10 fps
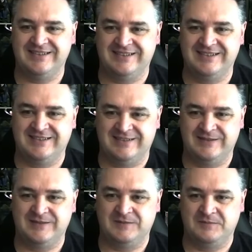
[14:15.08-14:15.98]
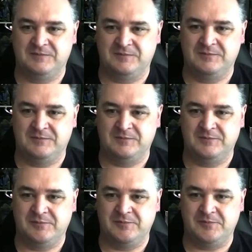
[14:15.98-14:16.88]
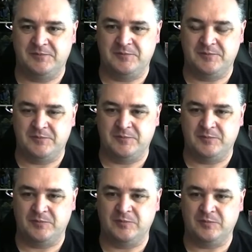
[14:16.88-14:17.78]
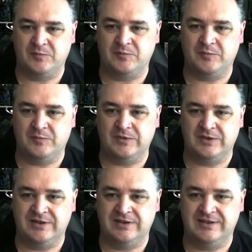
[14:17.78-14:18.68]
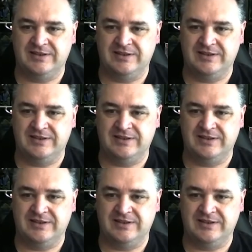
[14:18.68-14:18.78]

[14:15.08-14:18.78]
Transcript: (not speaking)